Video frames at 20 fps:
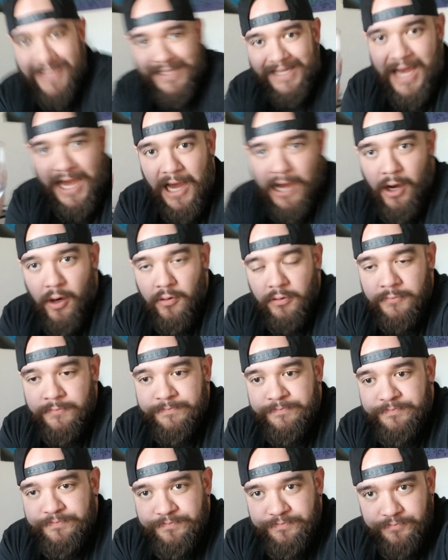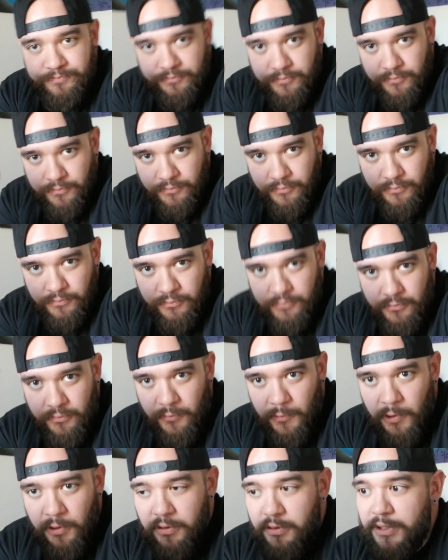now
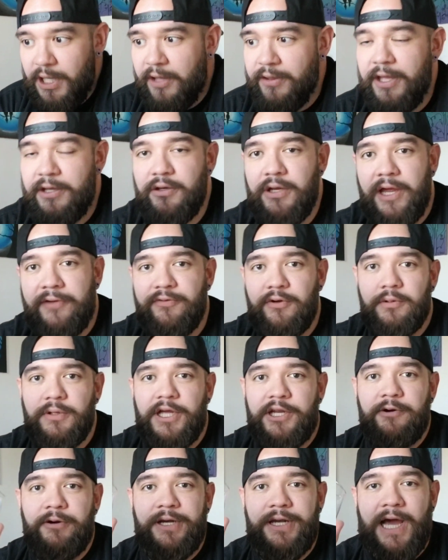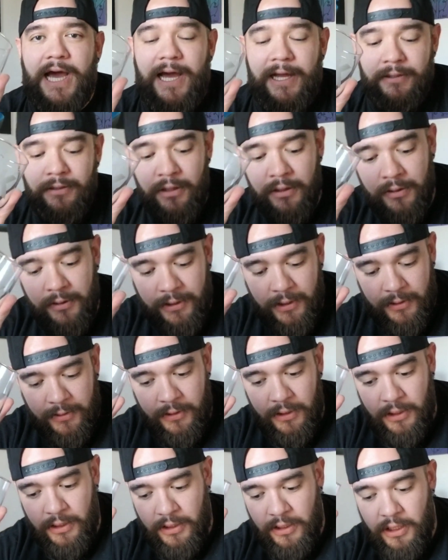that you have your lettering
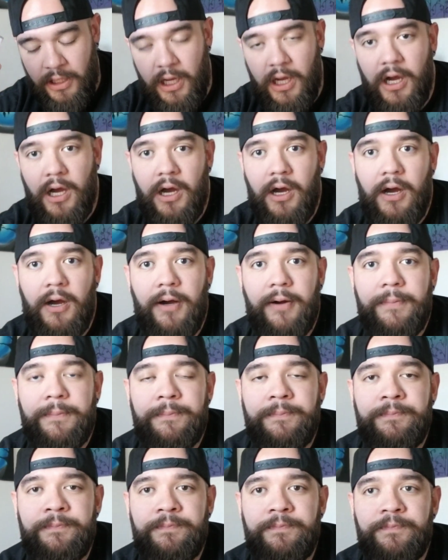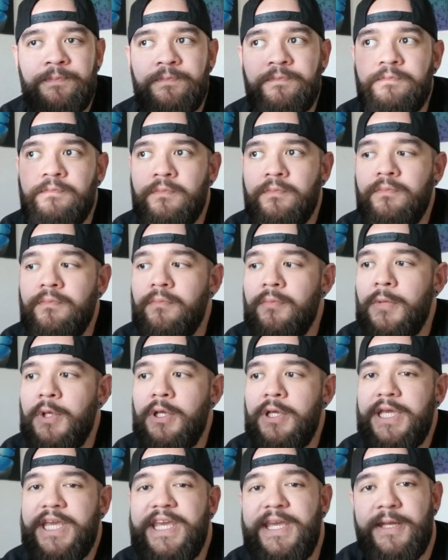on,
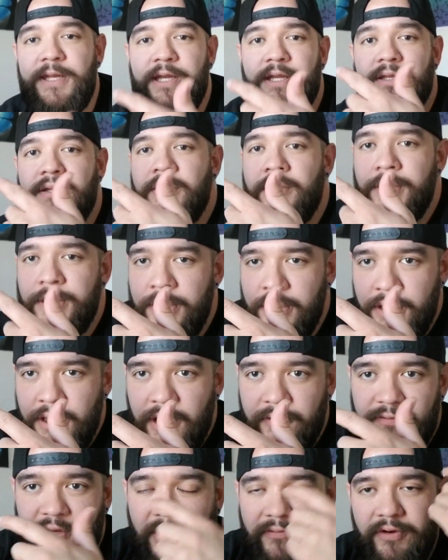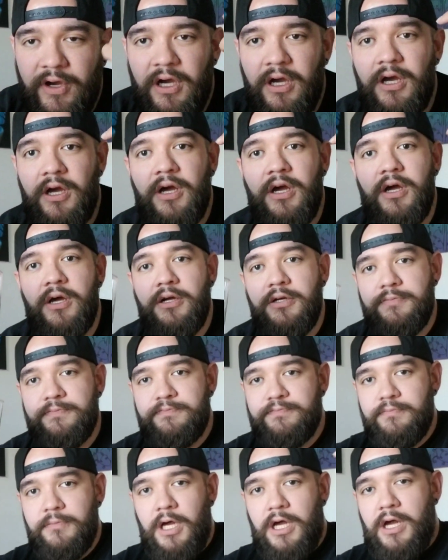heat it. If you have
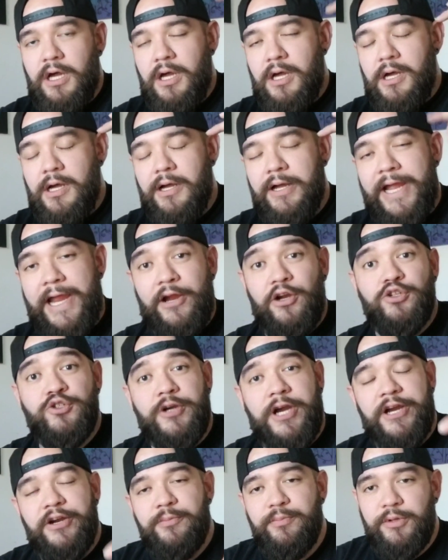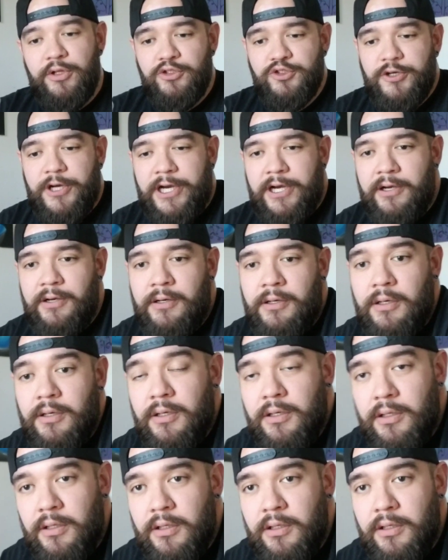a hair dryer, blow dryer,